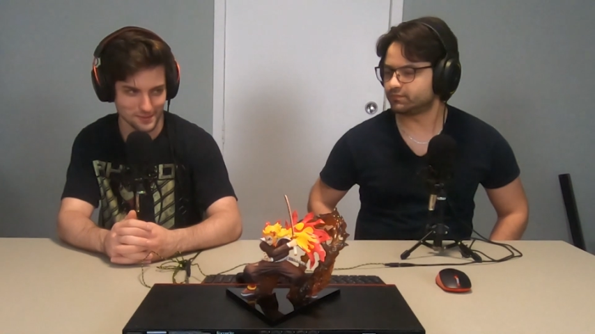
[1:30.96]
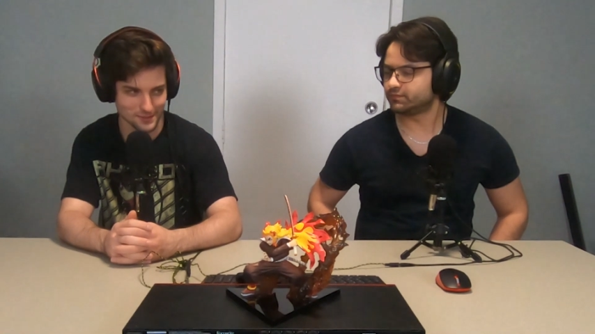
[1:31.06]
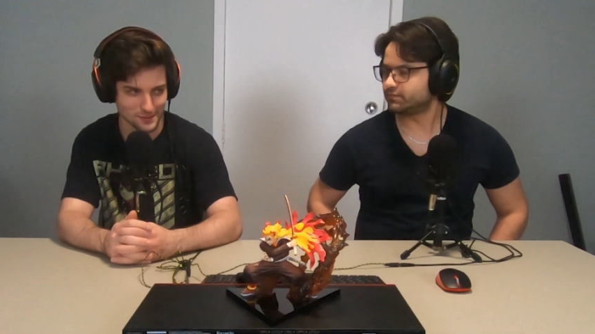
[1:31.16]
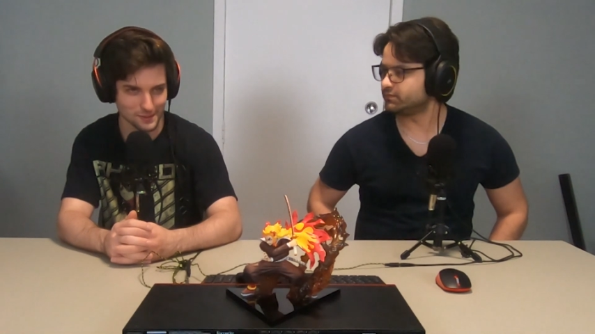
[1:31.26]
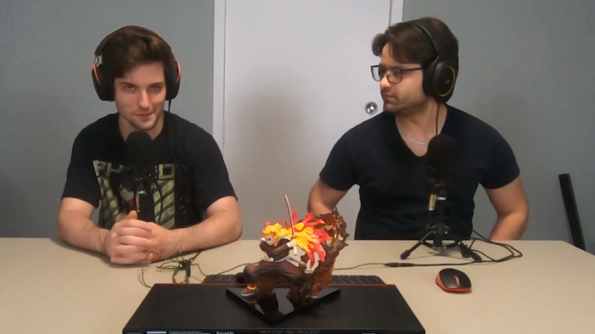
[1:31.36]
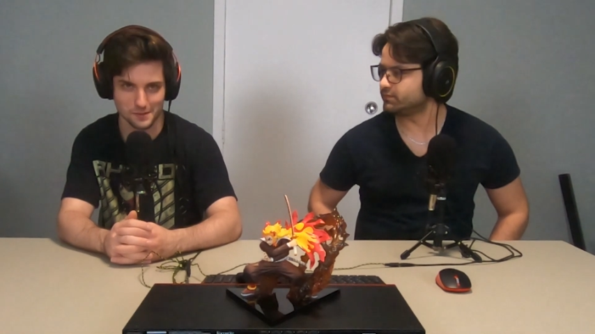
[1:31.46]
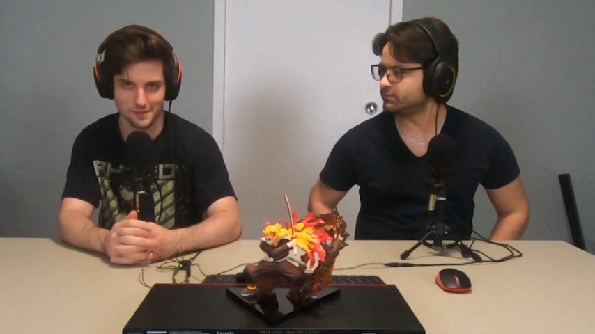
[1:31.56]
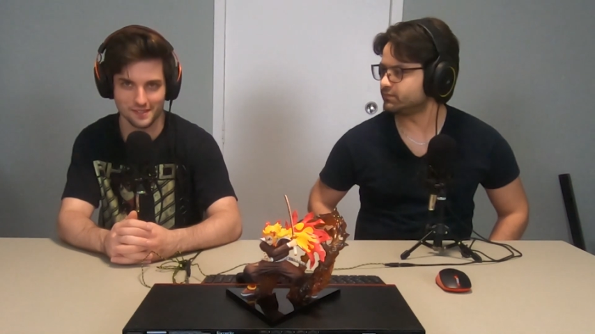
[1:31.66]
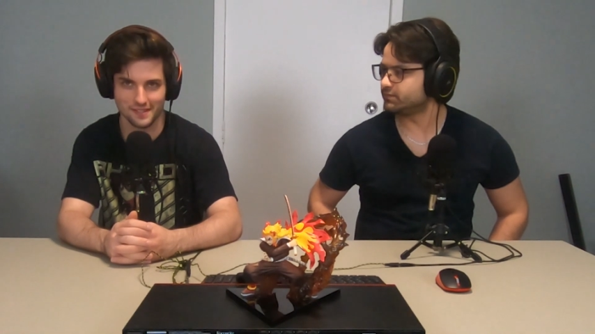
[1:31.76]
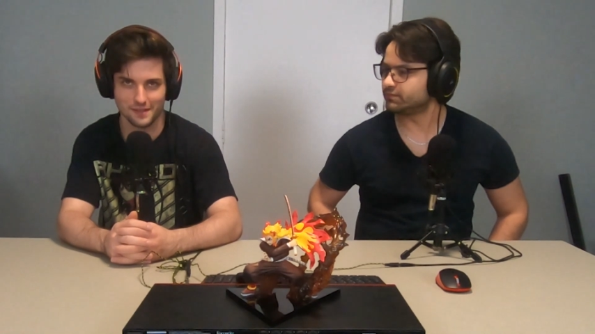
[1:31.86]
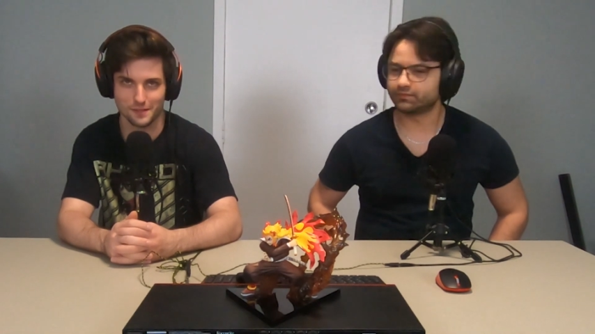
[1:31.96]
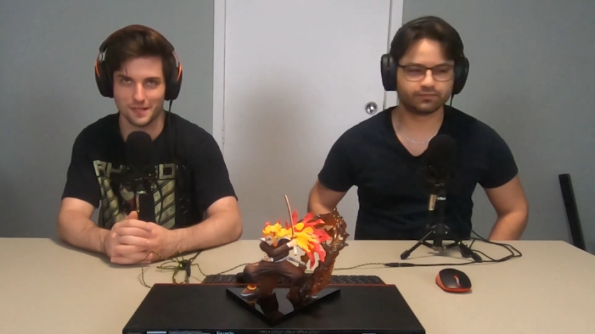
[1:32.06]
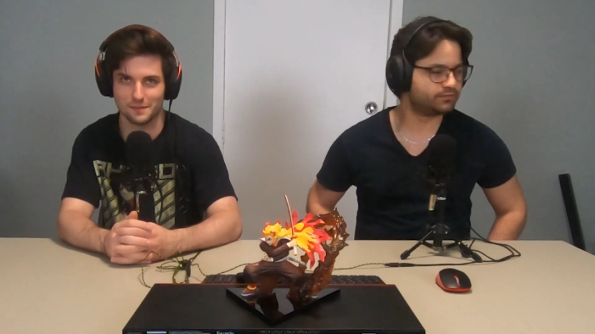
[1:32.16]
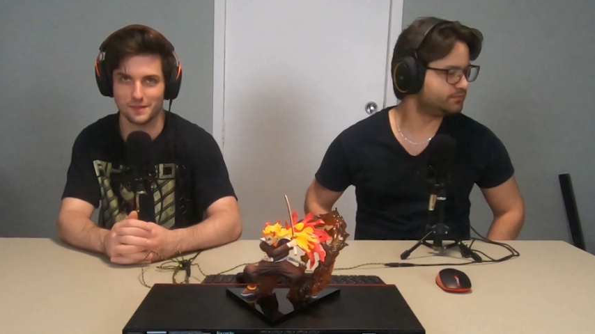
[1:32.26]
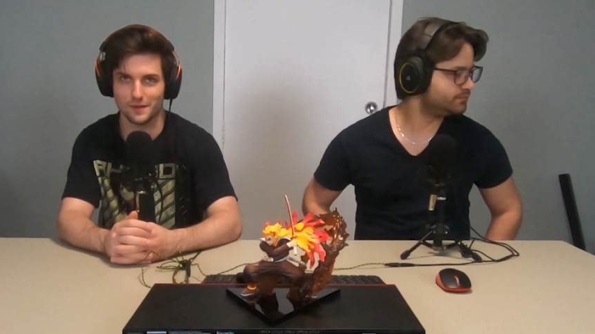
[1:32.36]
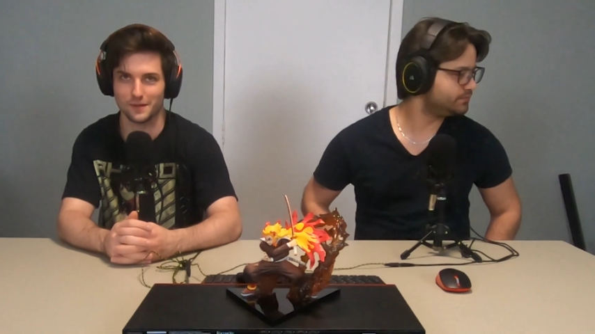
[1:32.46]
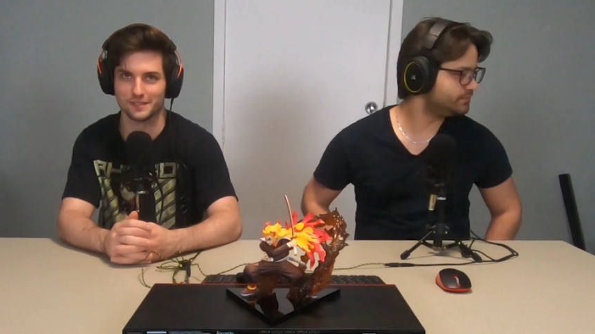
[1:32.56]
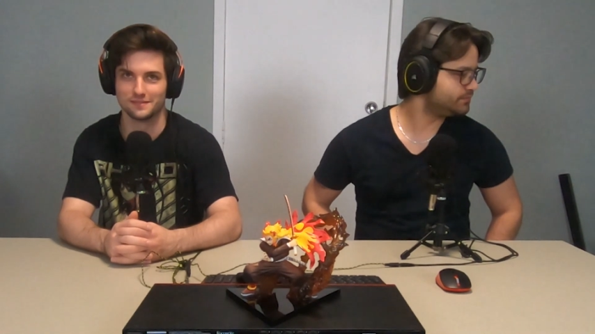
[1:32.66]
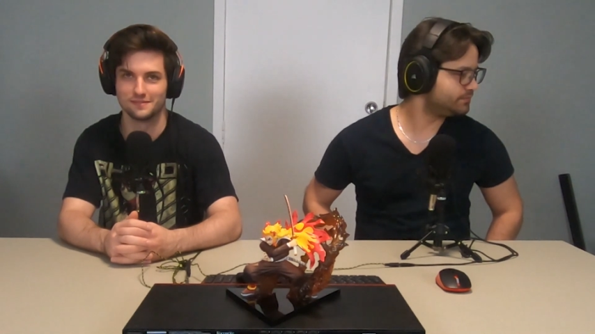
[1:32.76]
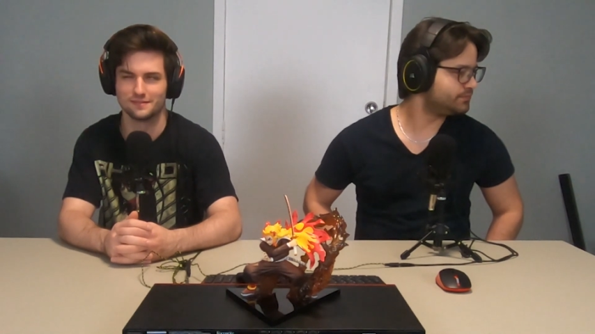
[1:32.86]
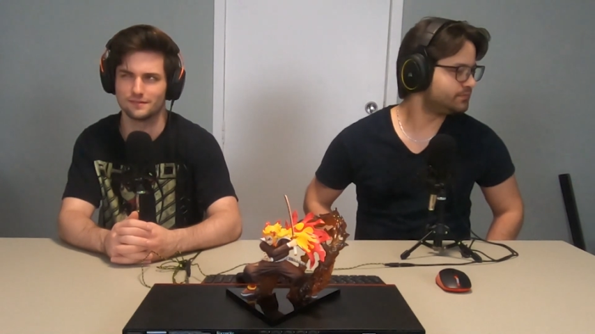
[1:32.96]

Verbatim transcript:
Speaker 1: episode closer to the entertainment arc.